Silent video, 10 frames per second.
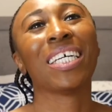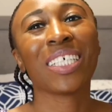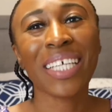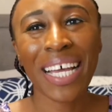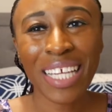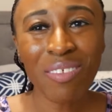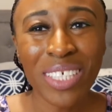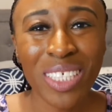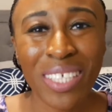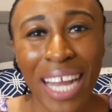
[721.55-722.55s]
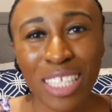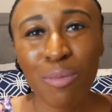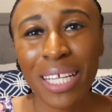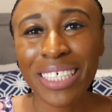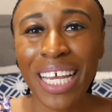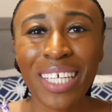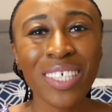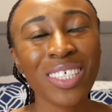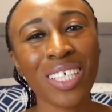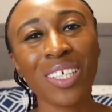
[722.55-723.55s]
So yeah, definitely subscribe to my
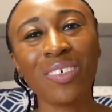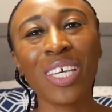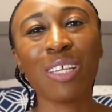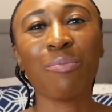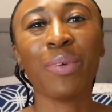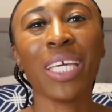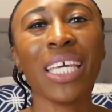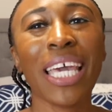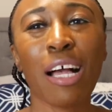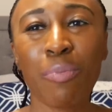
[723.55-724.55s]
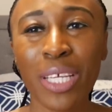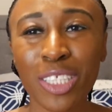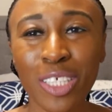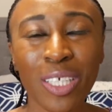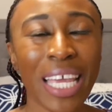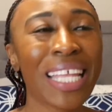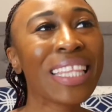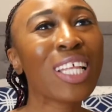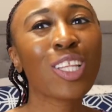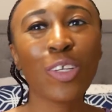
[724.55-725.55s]
channel so you can be kept
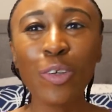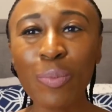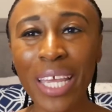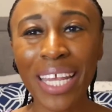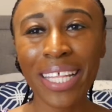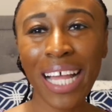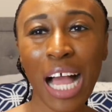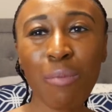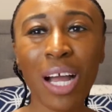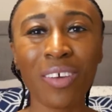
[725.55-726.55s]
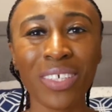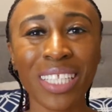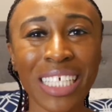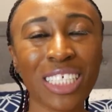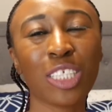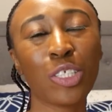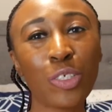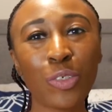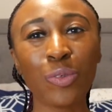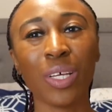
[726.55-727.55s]
in the loop anytime I release
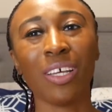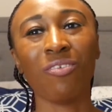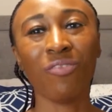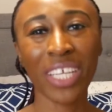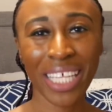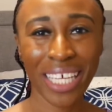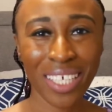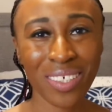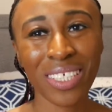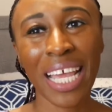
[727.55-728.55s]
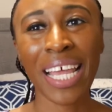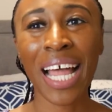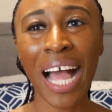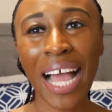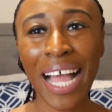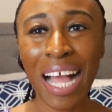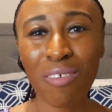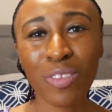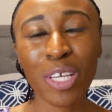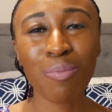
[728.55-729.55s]
new videos. And I
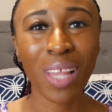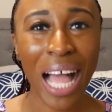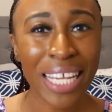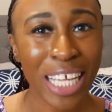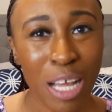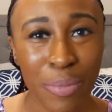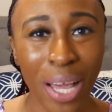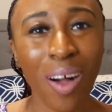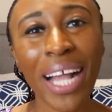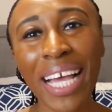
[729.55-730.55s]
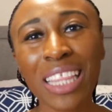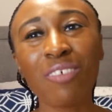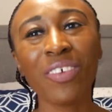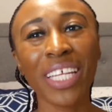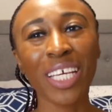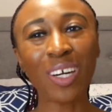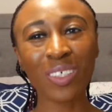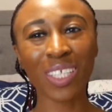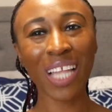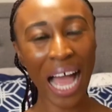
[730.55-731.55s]
have them lined up, y'all. I got the
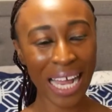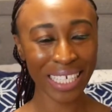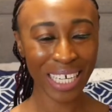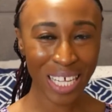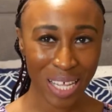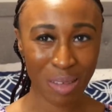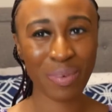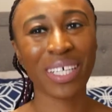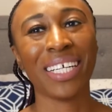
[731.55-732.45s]
videos lined up.